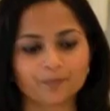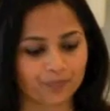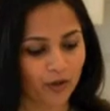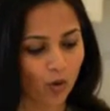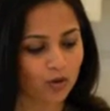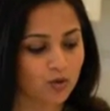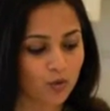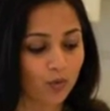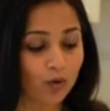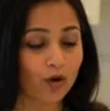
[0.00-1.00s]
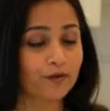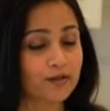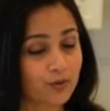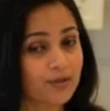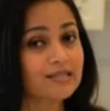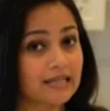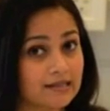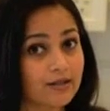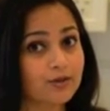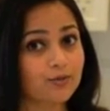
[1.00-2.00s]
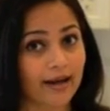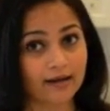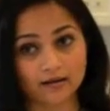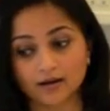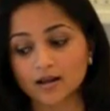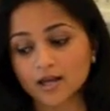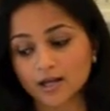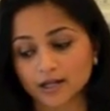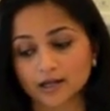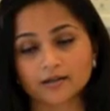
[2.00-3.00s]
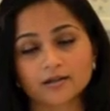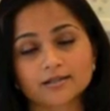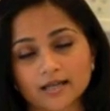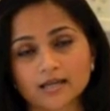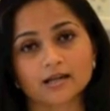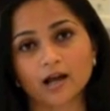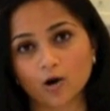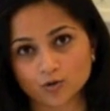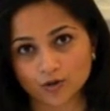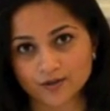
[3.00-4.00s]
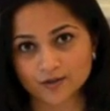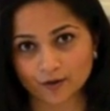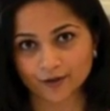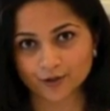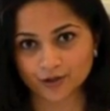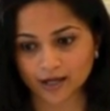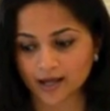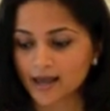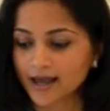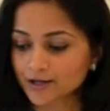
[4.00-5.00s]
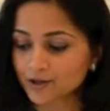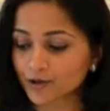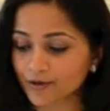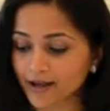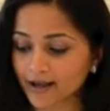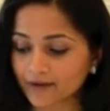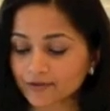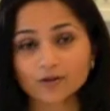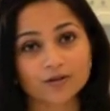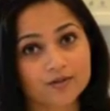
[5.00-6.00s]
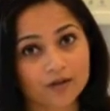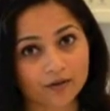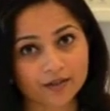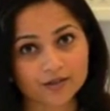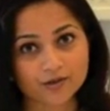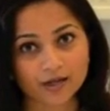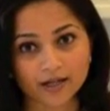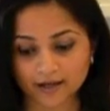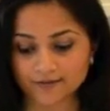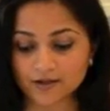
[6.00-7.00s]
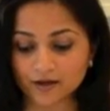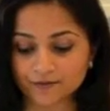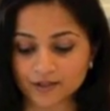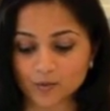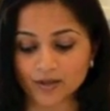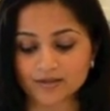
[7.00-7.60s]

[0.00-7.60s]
they also cool off, and so it's easier to handle in taking it out on a serving tray. And here I have it on a serving tray, and I've served it with